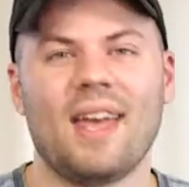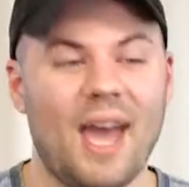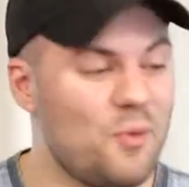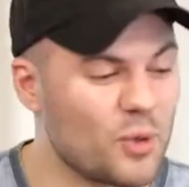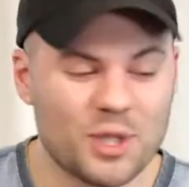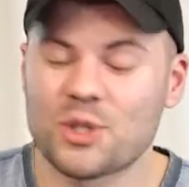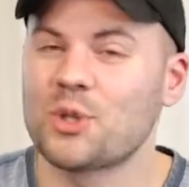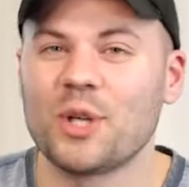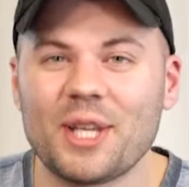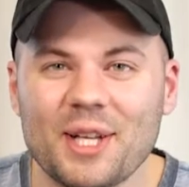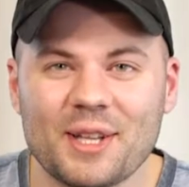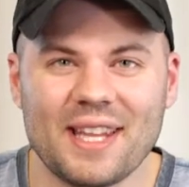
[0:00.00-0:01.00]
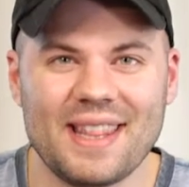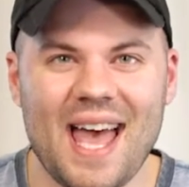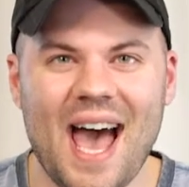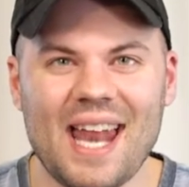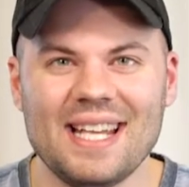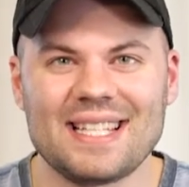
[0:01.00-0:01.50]
And what's trickier than
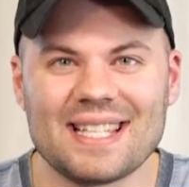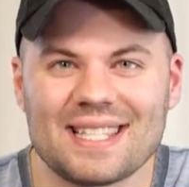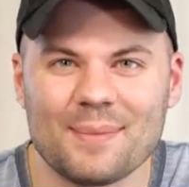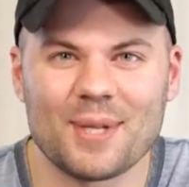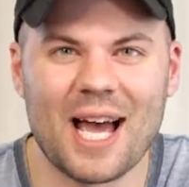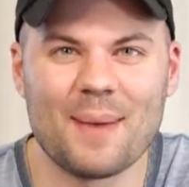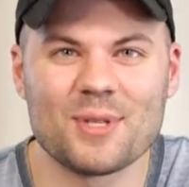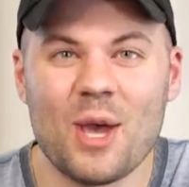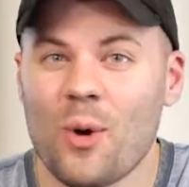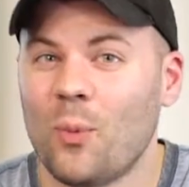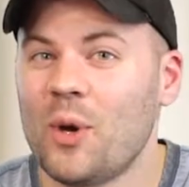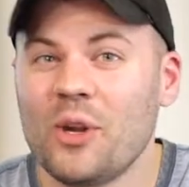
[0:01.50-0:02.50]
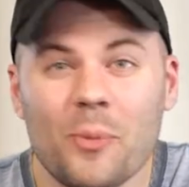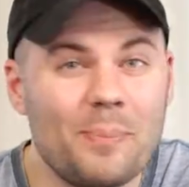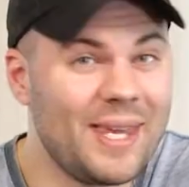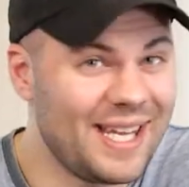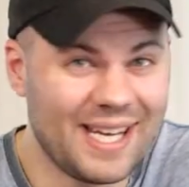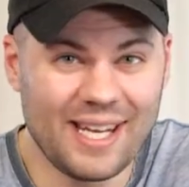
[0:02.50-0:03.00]
that is that sometimes we don't
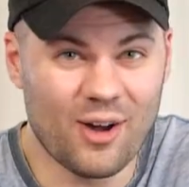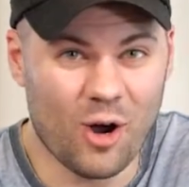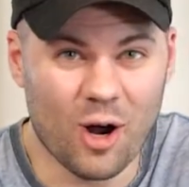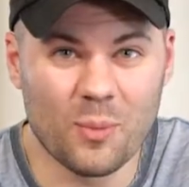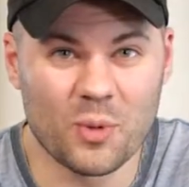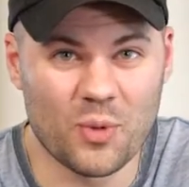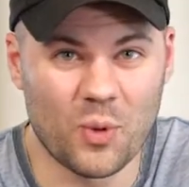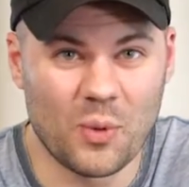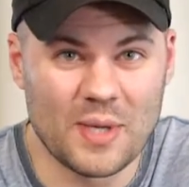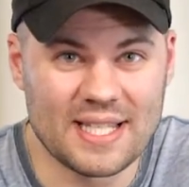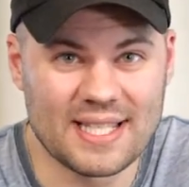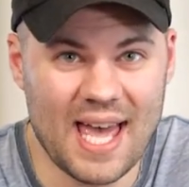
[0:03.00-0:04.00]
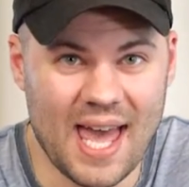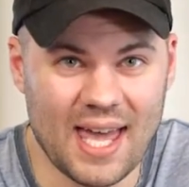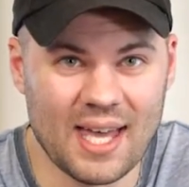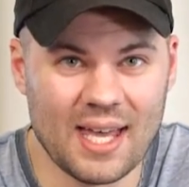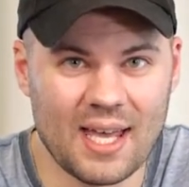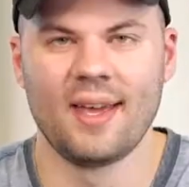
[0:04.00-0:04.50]
mean any harm with what we say.
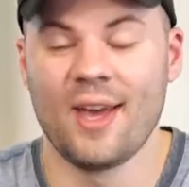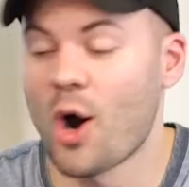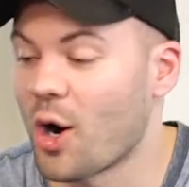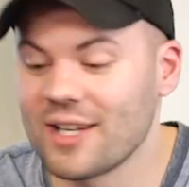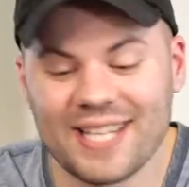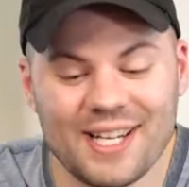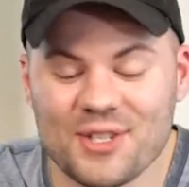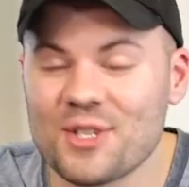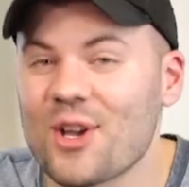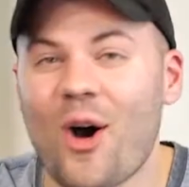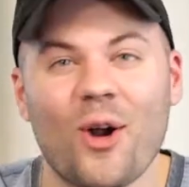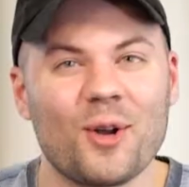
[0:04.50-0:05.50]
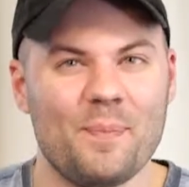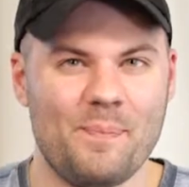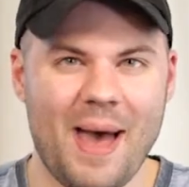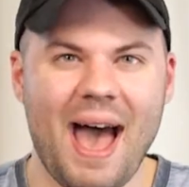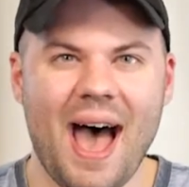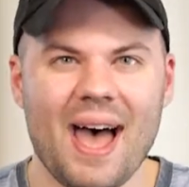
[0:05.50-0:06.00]
Our intentions aren't
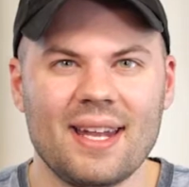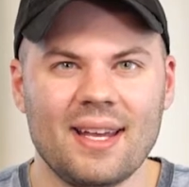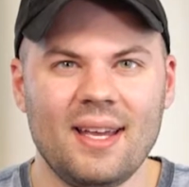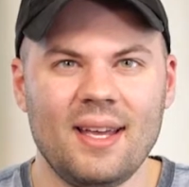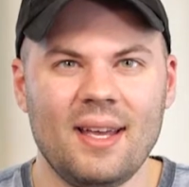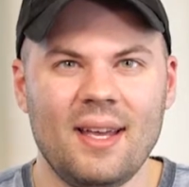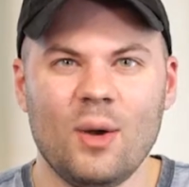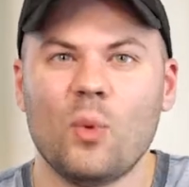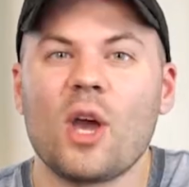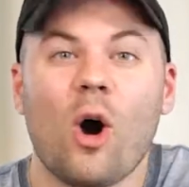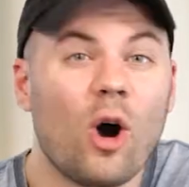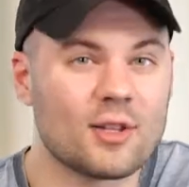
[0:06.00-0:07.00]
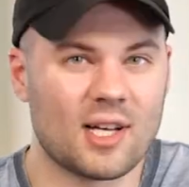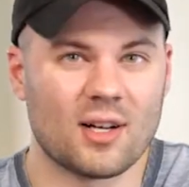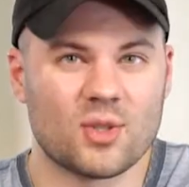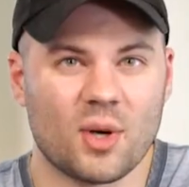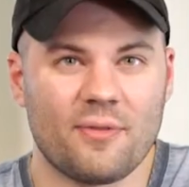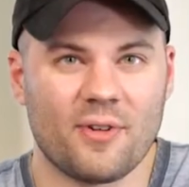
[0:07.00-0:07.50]
bad. We all talk
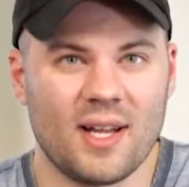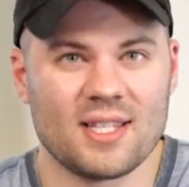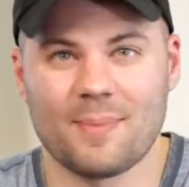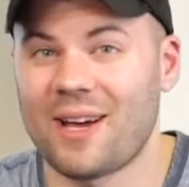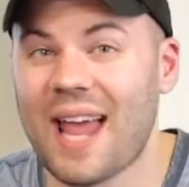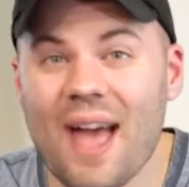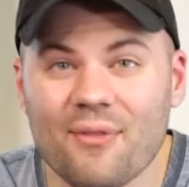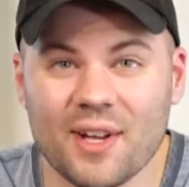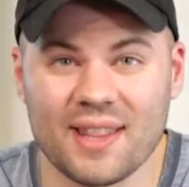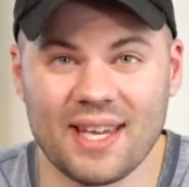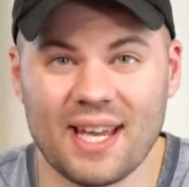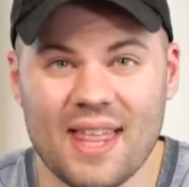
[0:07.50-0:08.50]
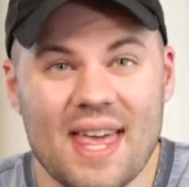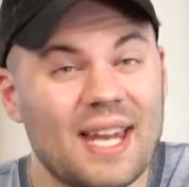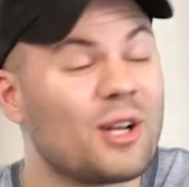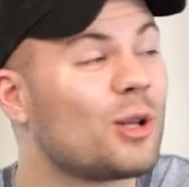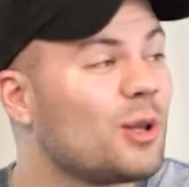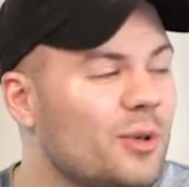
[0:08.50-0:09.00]
to our friends about everything, and that
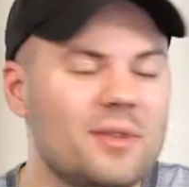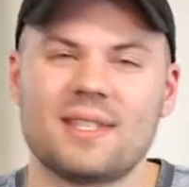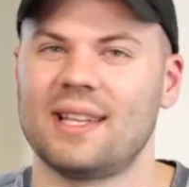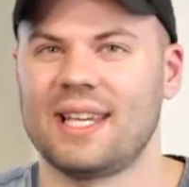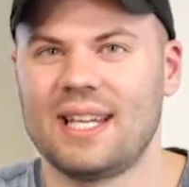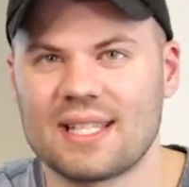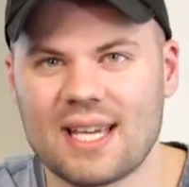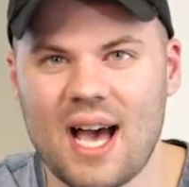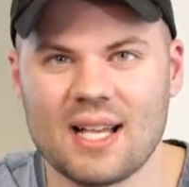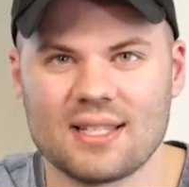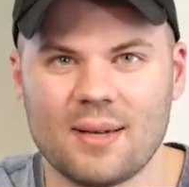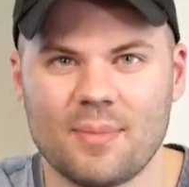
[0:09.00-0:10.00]
includes the latest gossip.